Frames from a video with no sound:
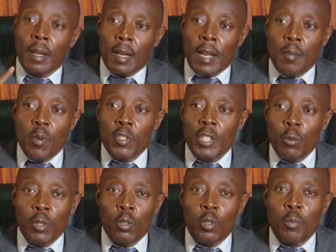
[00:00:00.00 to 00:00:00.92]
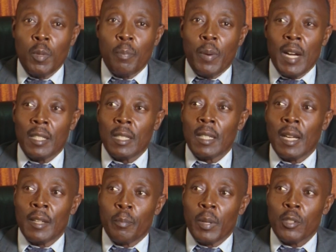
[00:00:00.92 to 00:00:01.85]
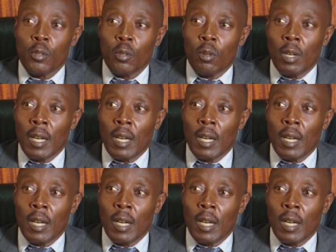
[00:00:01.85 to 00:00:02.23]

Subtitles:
Karamoja will not be part and parcel